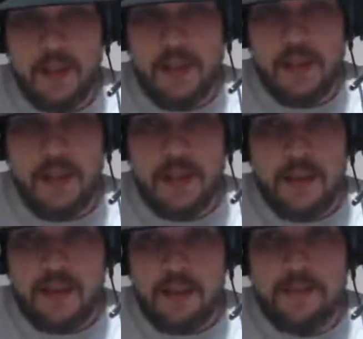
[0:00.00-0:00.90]
me at
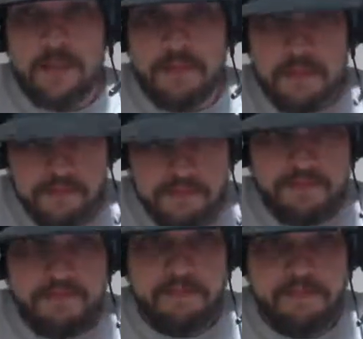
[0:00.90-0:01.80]
all, but
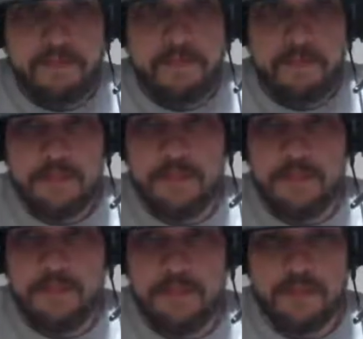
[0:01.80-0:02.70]
because
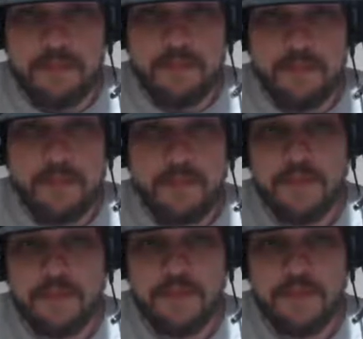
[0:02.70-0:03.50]
if it's a